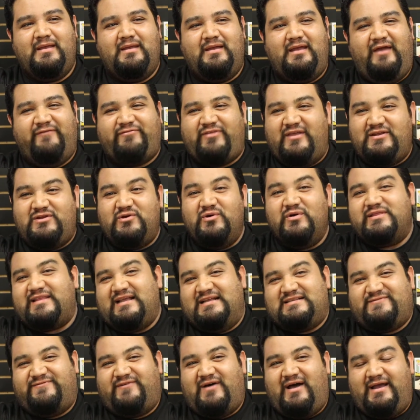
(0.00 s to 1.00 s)
if they do it,
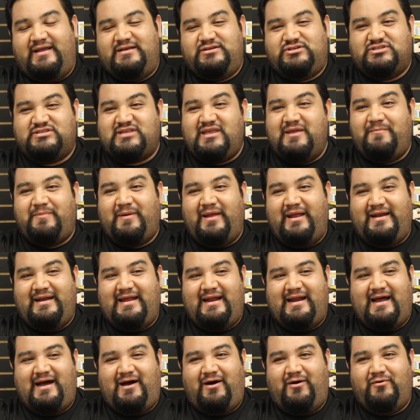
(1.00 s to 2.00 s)
that's fine. Just keep playing
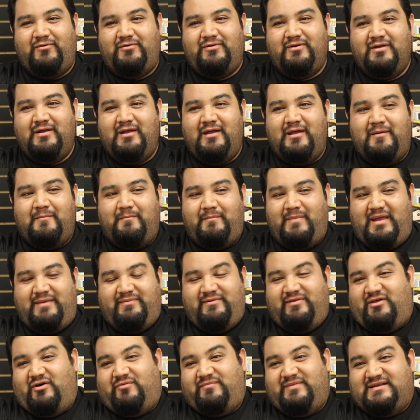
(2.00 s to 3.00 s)
that out.
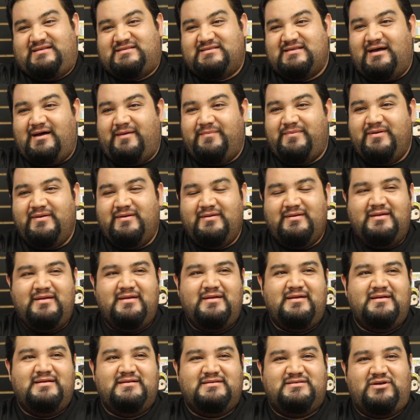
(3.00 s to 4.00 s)
Maybe they'll mess up.
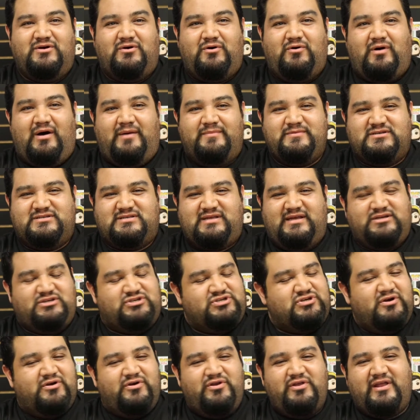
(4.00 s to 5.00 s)
So I'm just like,
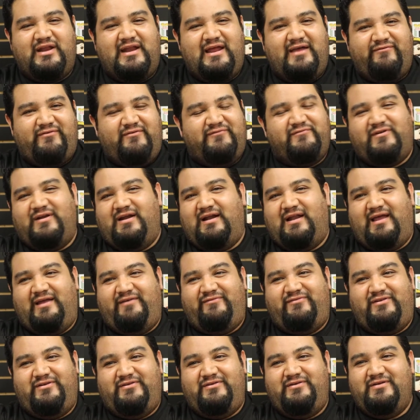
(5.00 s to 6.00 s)
sure, you can have infinite
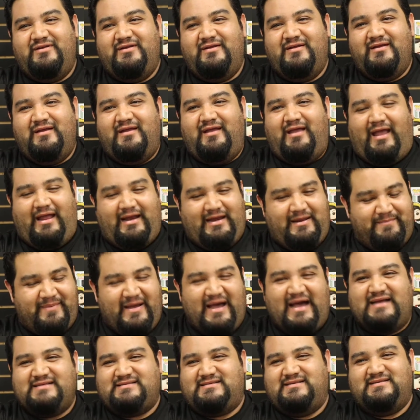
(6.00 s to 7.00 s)
life, dude. And he
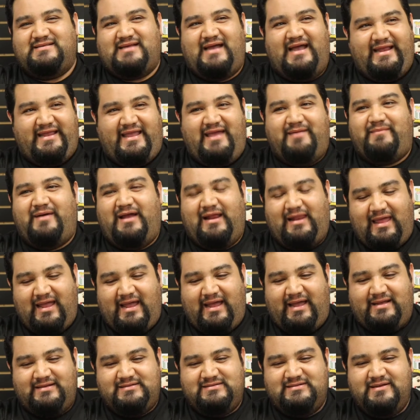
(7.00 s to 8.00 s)
passes. I get my
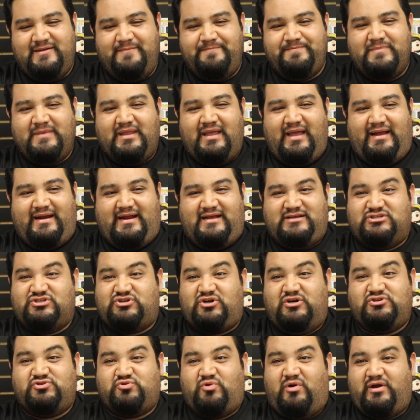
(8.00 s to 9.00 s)
land, and I just
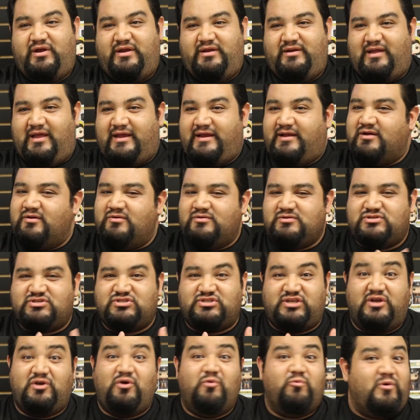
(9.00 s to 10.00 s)
start drawing like
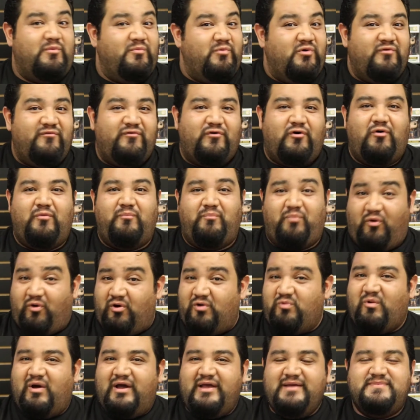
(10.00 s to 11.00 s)
single removal
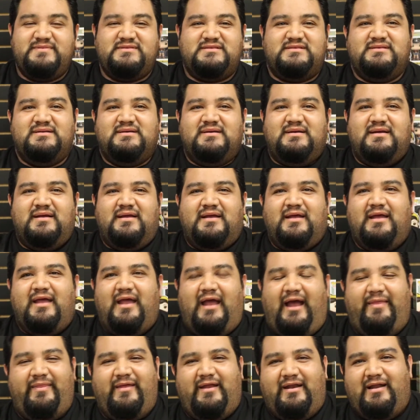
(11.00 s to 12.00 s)
board wipes.
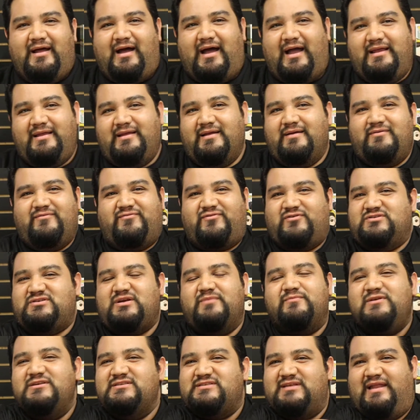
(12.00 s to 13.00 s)
And then for
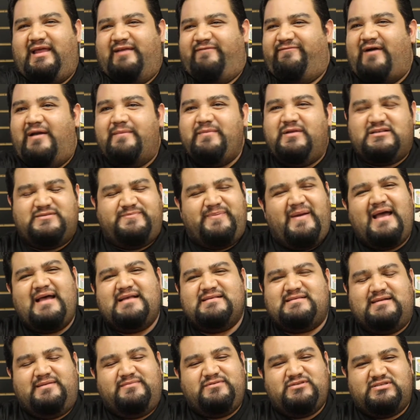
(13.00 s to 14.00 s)
some reason, like 5 minutes
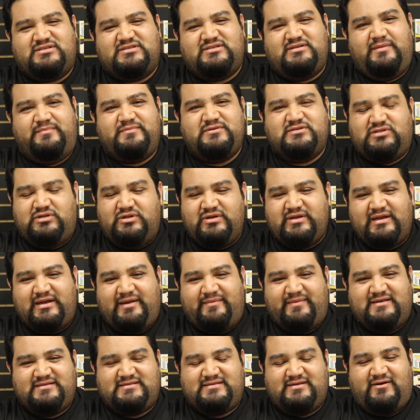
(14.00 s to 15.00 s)
pass, and I'm just looking
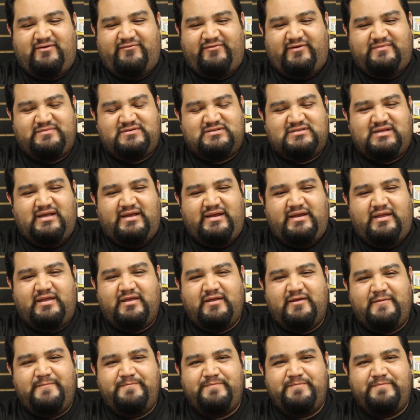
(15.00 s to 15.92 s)
at myself, and I'm just like,